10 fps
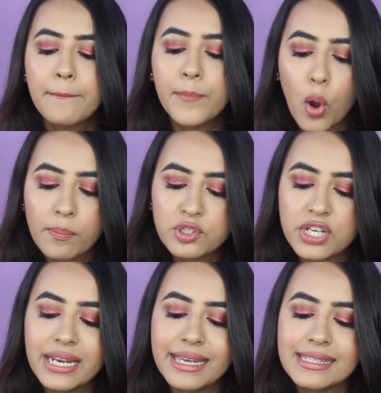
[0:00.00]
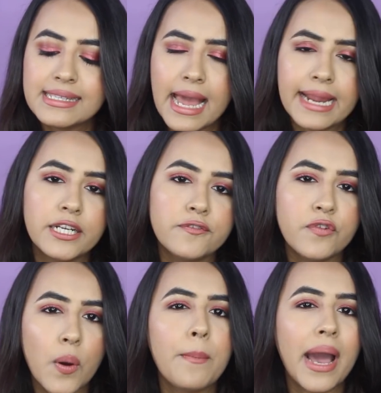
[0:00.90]
Bombshell is lighter
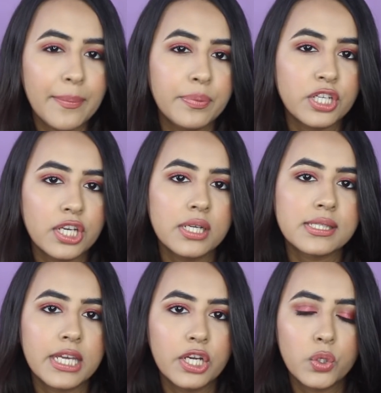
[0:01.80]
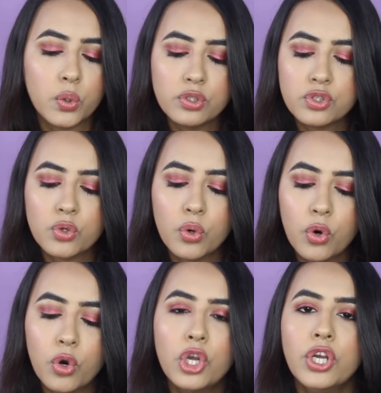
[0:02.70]
for my particular skin tone,
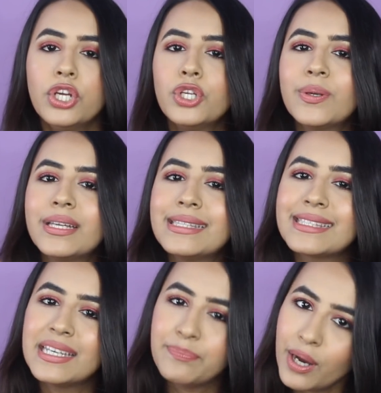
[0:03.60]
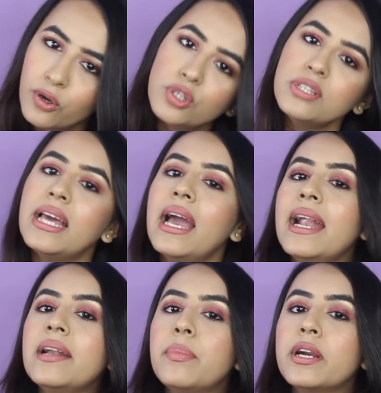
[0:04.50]
so you can skip out on that.